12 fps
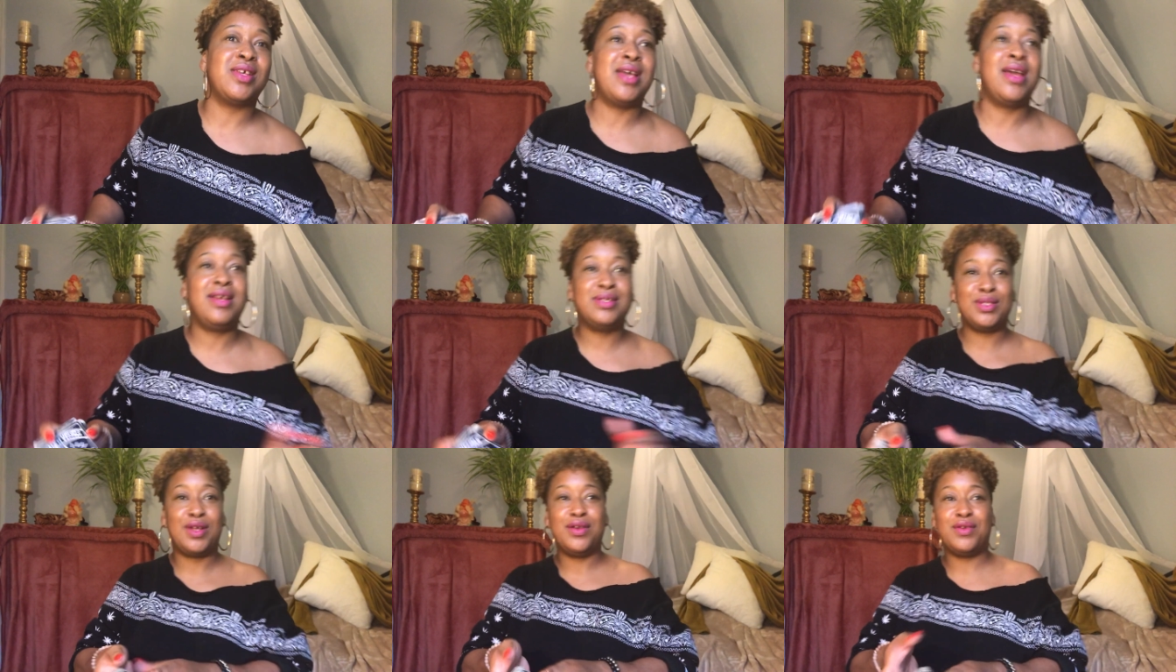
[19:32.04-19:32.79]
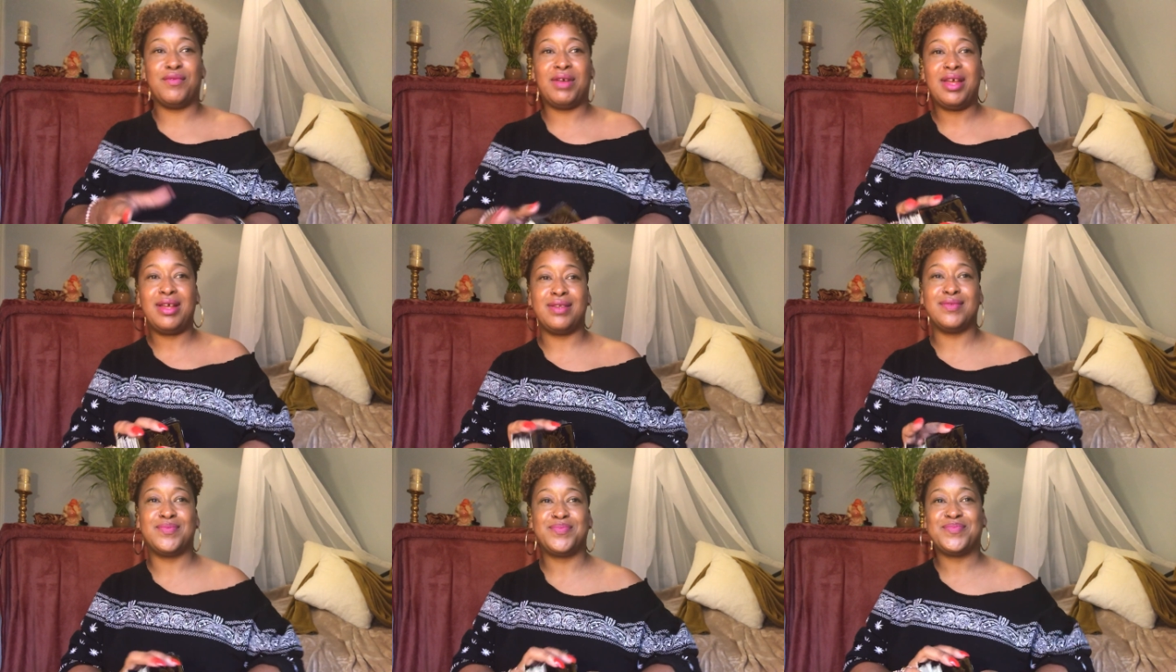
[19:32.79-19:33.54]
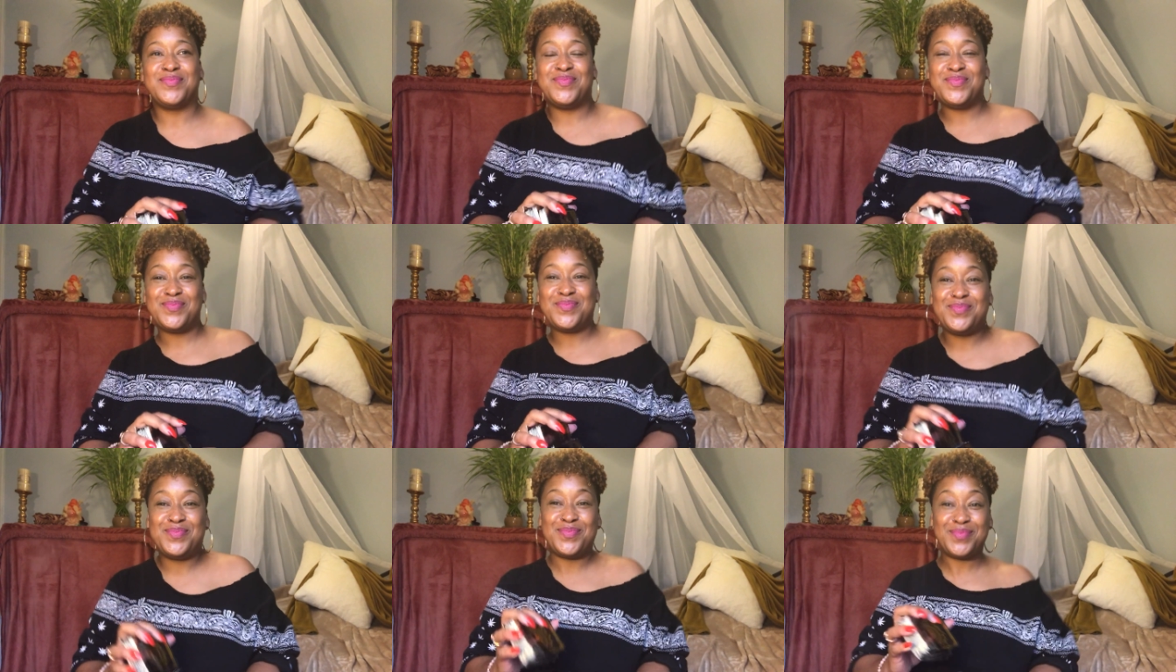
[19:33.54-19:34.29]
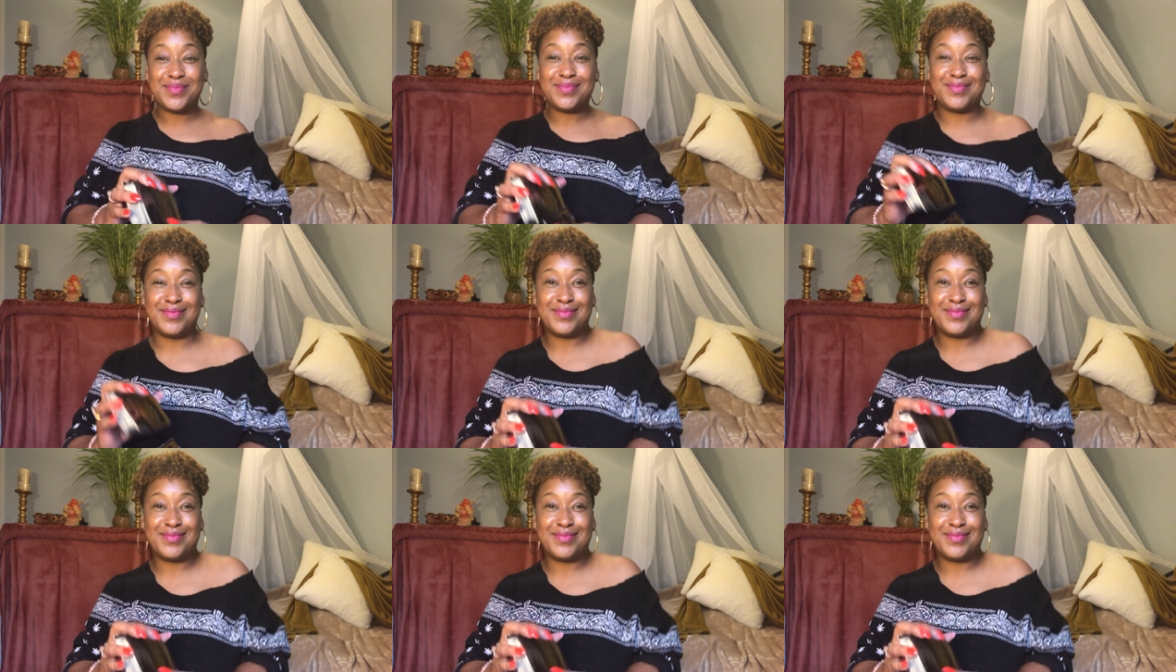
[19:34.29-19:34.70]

Yeah, it's starting to rain. Mm -mm -mm.